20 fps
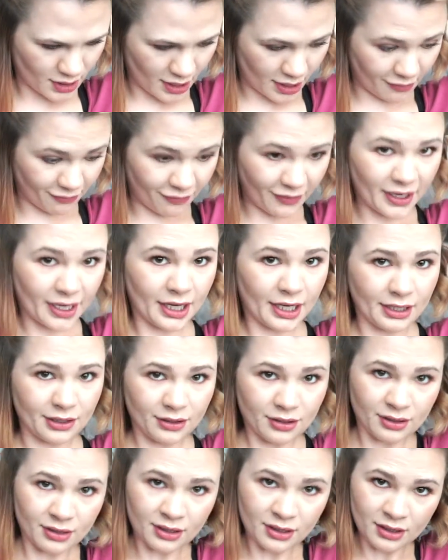I
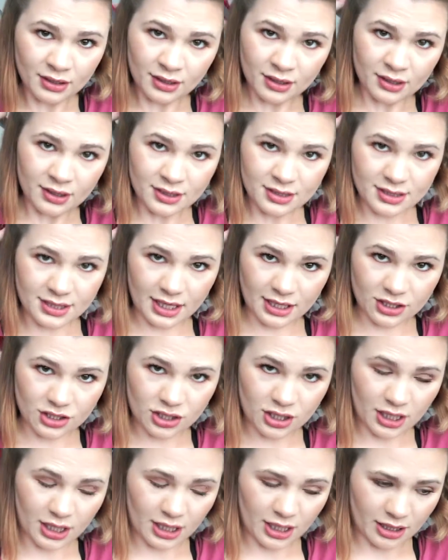find
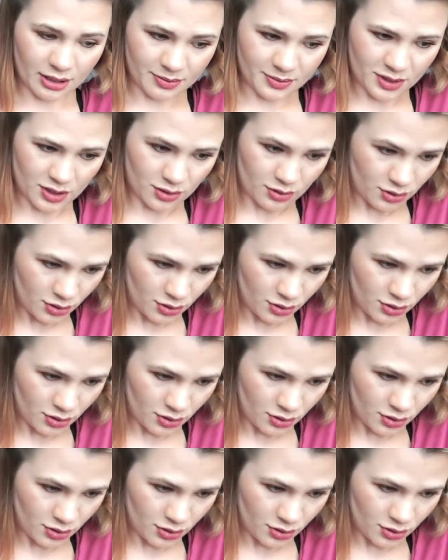sectioning helps you